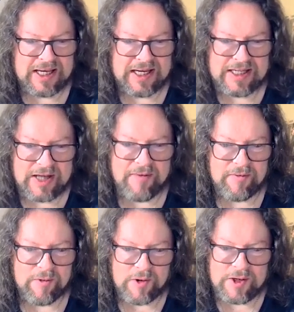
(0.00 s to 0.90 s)
Is
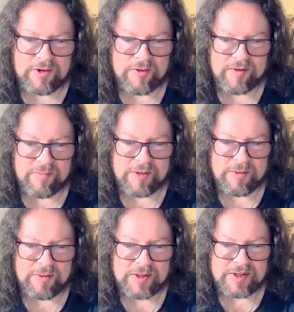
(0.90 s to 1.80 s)
everyone in your family
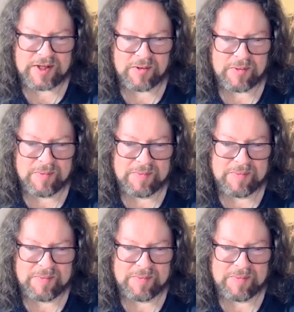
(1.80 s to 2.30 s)
musical?